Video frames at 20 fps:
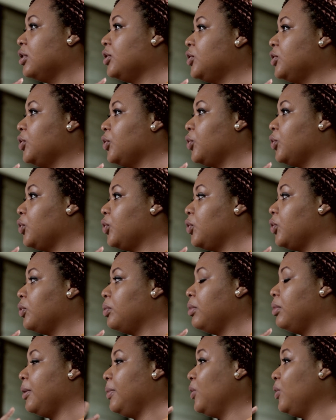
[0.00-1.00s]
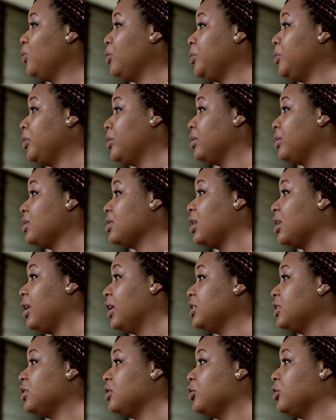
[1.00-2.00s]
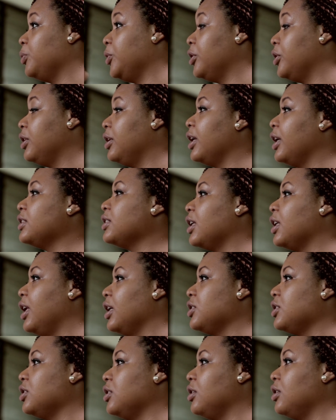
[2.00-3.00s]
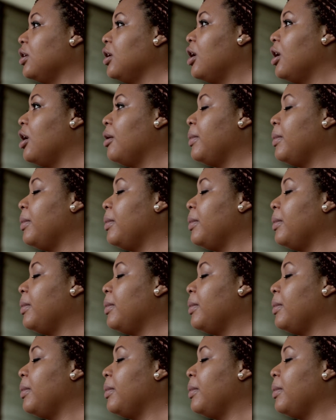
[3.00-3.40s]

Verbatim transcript: So maybe it won't be on this collection, it'll be on the next collection.